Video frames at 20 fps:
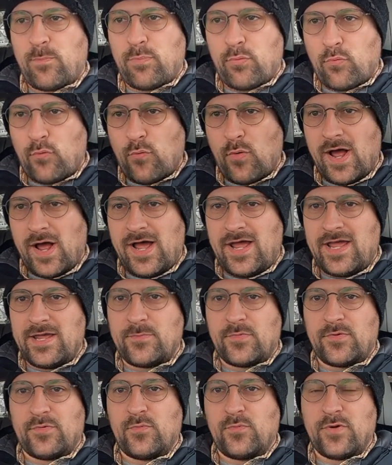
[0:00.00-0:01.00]

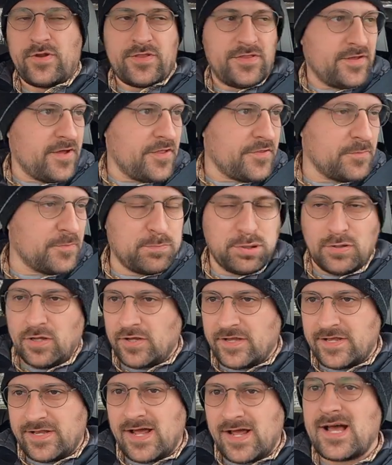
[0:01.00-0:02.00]
Prime or one of the other
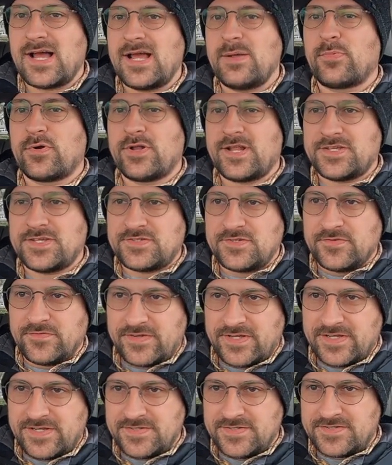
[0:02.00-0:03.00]
plug-in hybrid
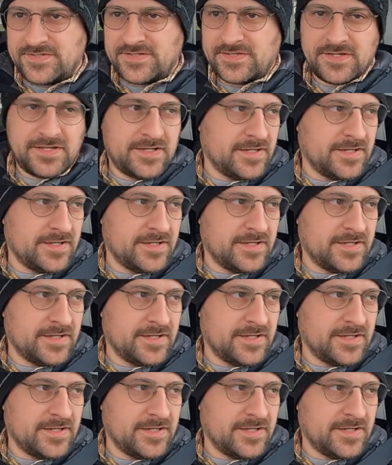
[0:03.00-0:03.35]
SUVs